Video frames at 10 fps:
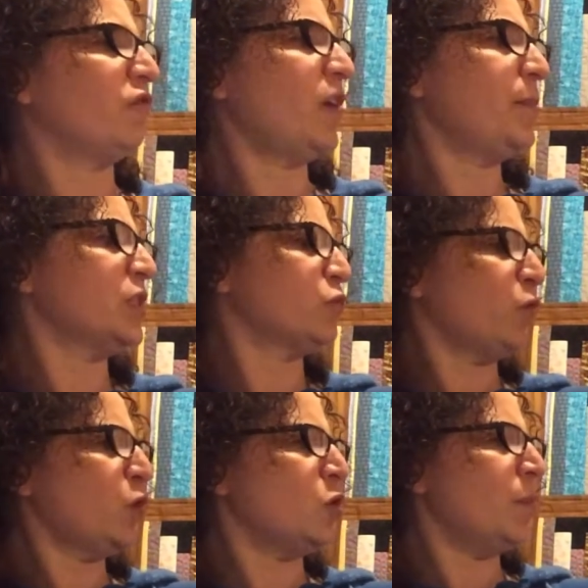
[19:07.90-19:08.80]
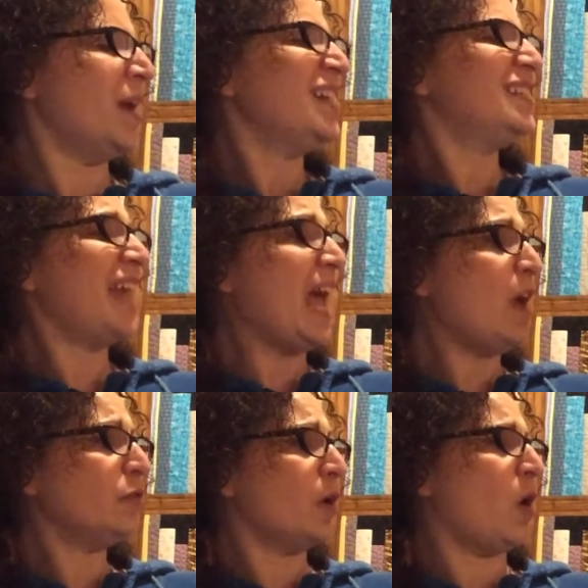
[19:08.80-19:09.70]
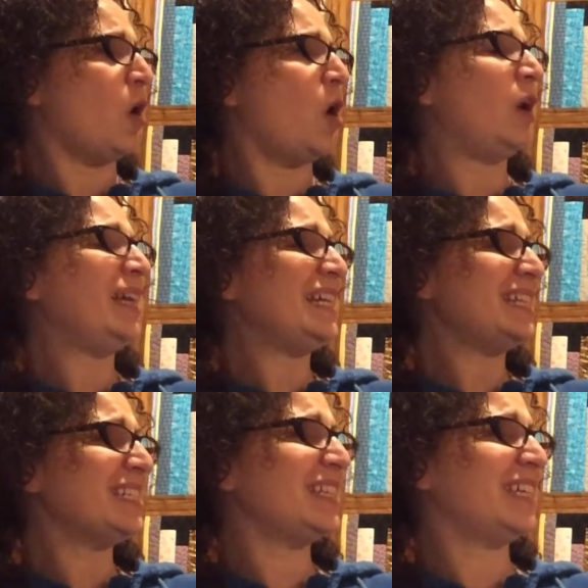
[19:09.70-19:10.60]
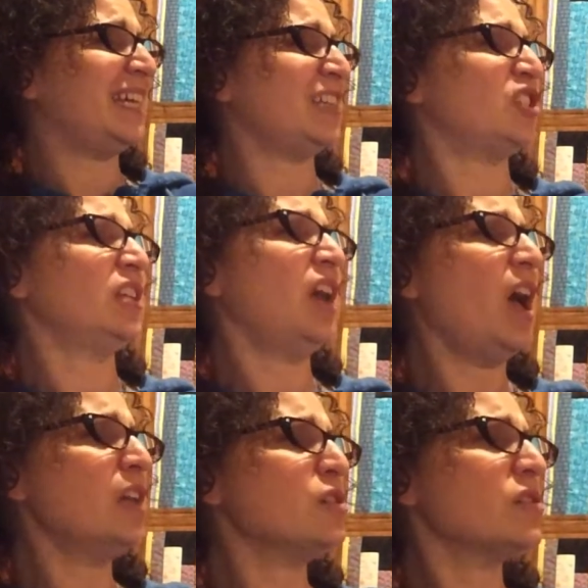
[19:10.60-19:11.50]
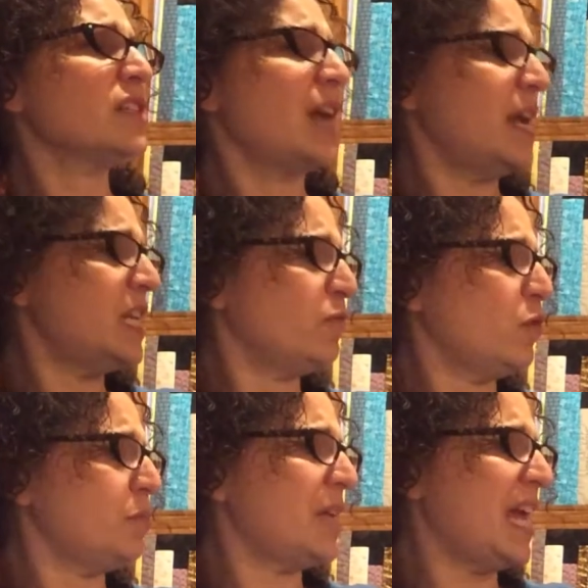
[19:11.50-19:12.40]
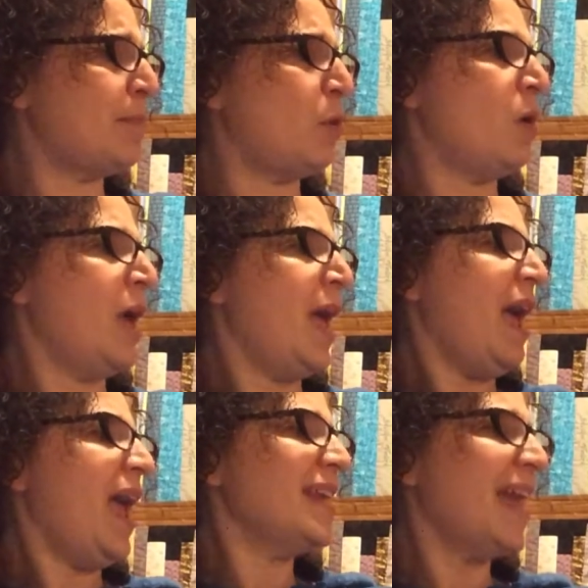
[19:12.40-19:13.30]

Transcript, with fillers: from his room, down the hall, into the kitchen, under the dining room table, and